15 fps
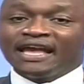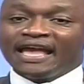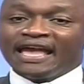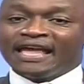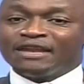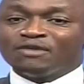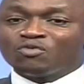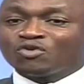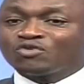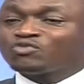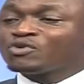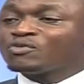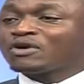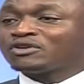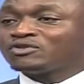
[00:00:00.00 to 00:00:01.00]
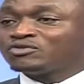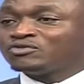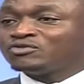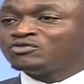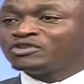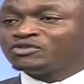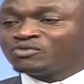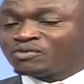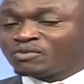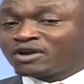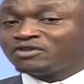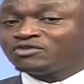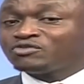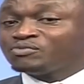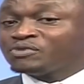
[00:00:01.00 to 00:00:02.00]
And what we want to do is we
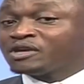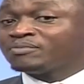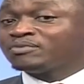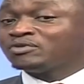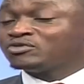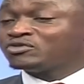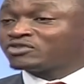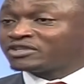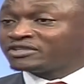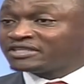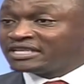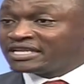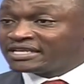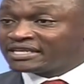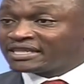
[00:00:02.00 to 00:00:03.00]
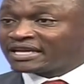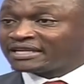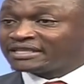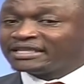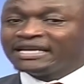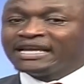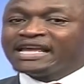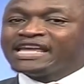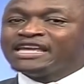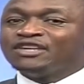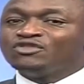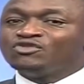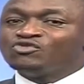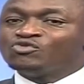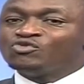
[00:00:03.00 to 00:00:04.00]
want to be able to translate that
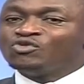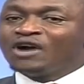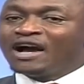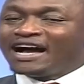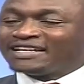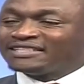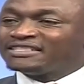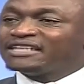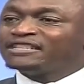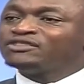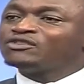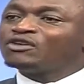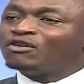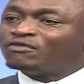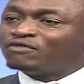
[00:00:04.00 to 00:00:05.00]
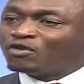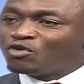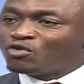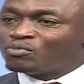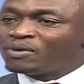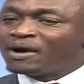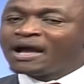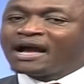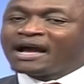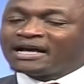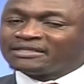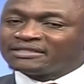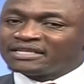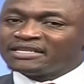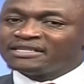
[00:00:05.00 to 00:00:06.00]
into a sense of hope, a
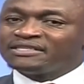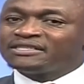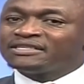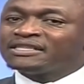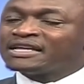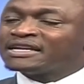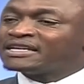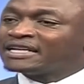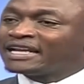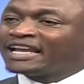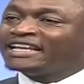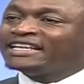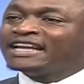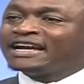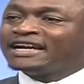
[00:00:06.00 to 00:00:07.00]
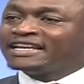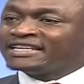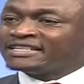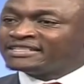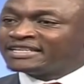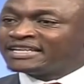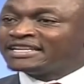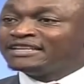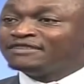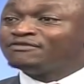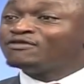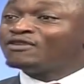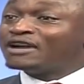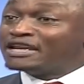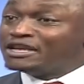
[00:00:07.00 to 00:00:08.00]
sense that Kenya is ready
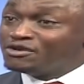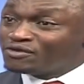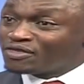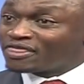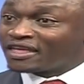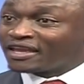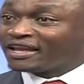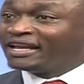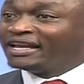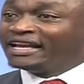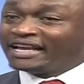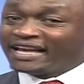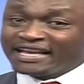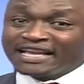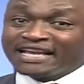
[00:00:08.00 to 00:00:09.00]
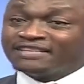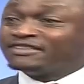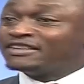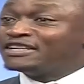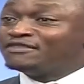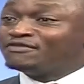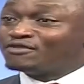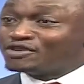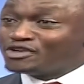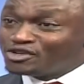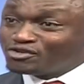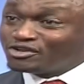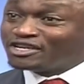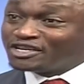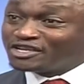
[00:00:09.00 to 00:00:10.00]
for a new thing. Kenya is ready for
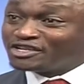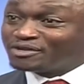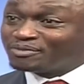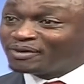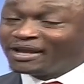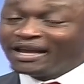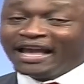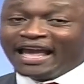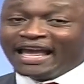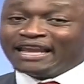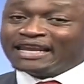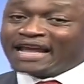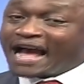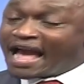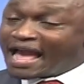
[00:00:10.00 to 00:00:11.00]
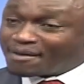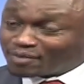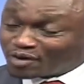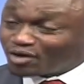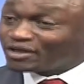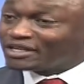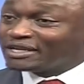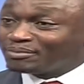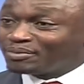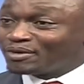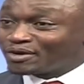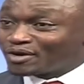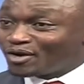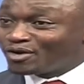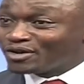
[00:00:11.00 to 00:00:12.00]
new leadership, and I am calling
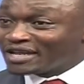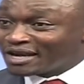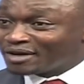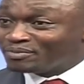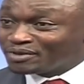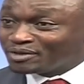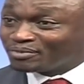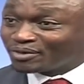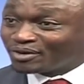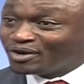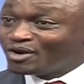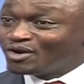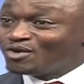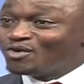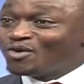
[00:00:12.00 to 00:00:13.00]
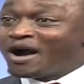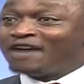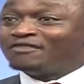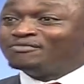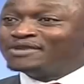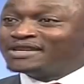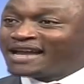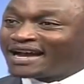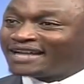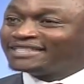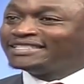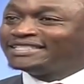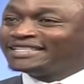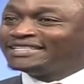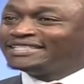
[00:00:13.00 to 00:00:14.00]
upon all young people who have been
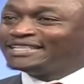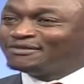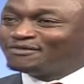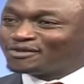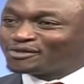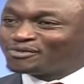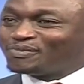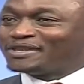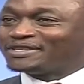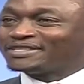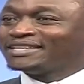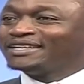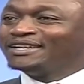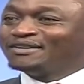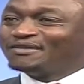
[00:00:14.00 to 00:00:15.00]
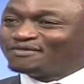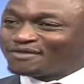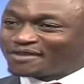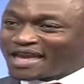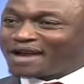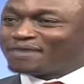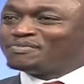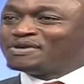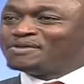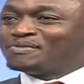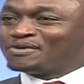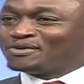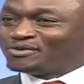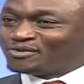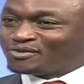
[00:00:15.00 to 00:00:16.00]
agitating for space for young
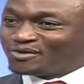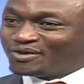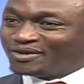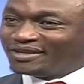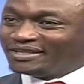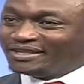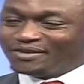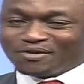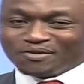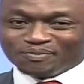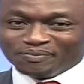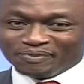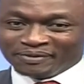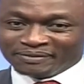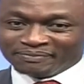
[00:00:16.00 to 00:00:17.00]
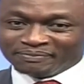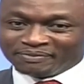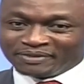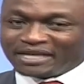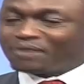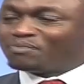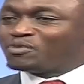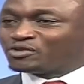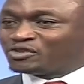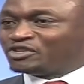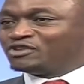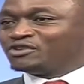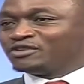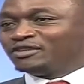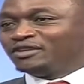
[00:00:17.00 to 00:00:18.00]
people to, take
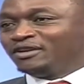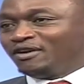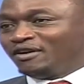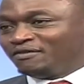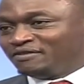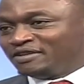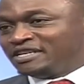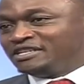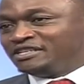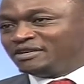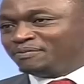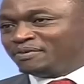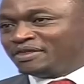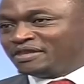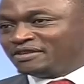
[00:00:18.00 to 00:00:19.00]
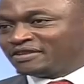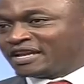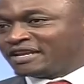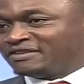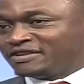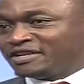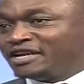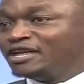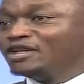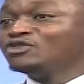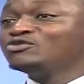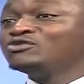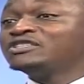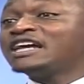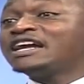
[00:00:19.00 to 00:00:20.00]
position of leadership in this country
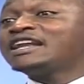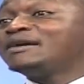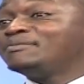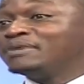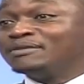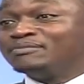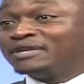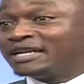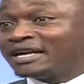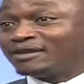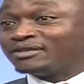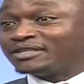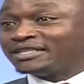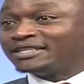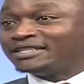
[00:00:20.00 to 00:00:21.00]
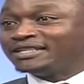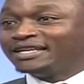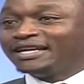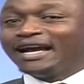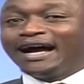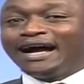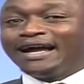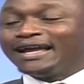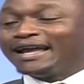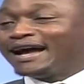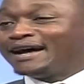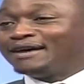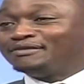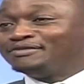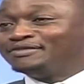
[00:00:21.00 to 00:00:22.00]
to stand up and be counted. I
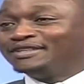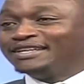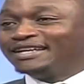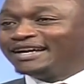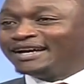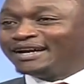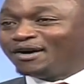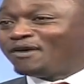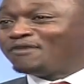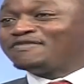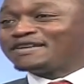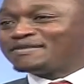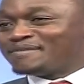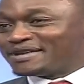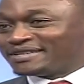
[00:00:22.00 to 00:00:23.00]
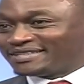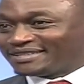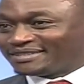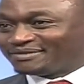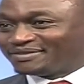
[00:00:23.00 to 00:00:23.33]
have offered myself